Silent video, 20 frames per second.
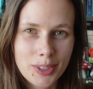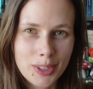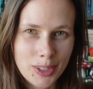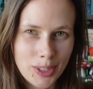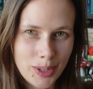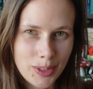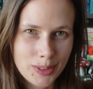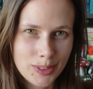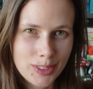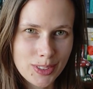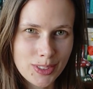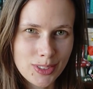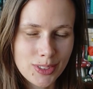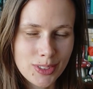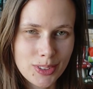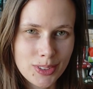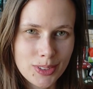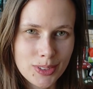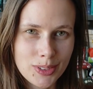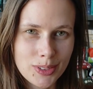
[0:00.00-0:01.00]
clothes
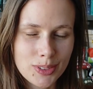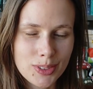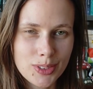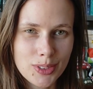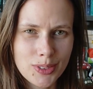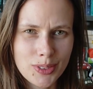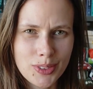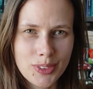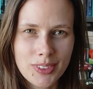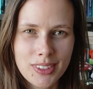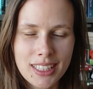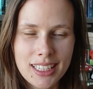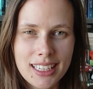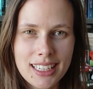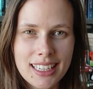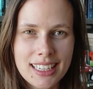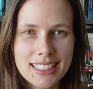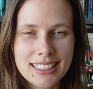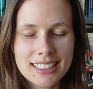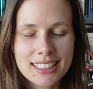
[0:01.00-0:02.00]
to
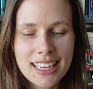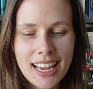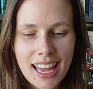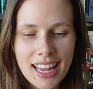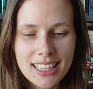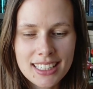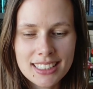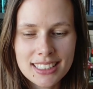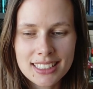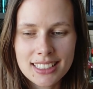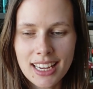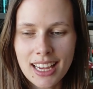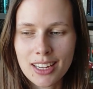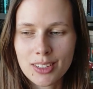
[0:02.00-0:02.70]
truthfully attend,